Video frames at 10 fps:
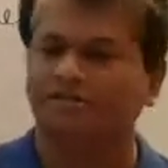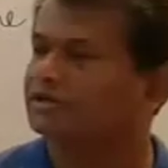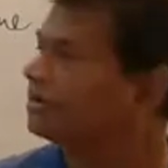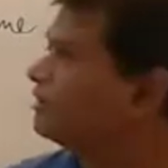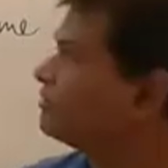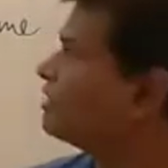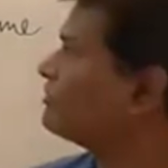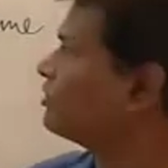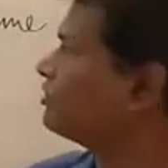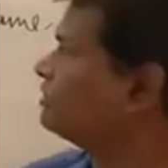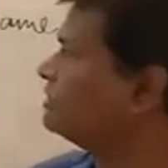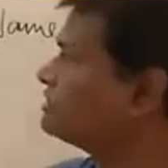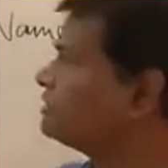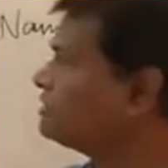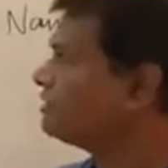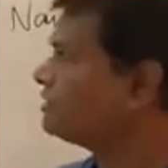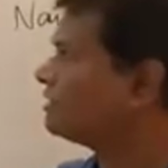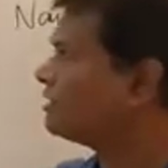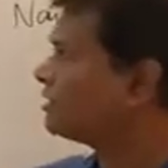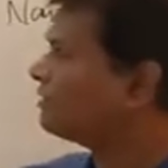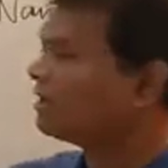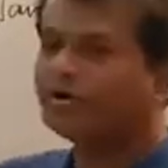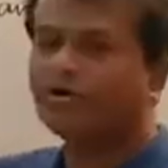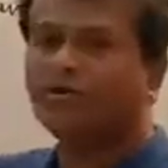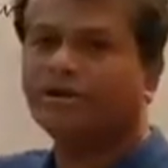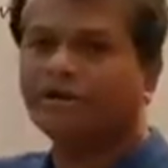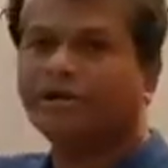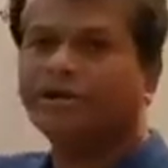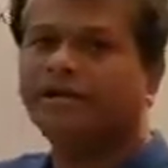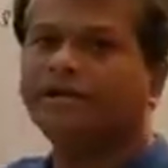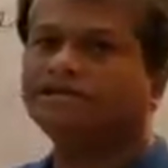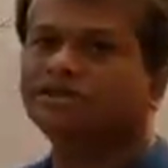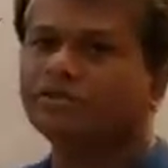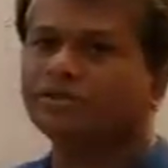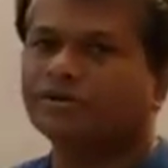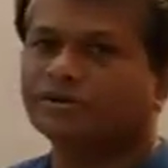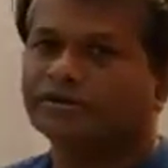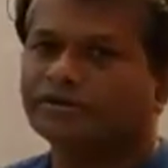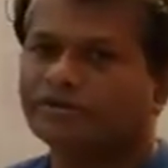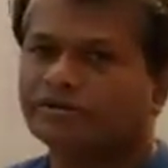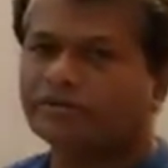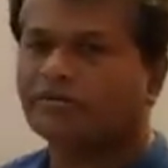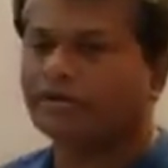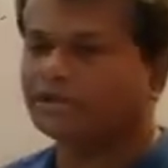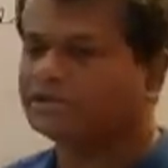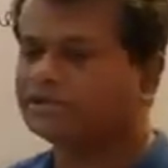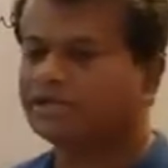You can follow this. Number one, returns inward. What is the journal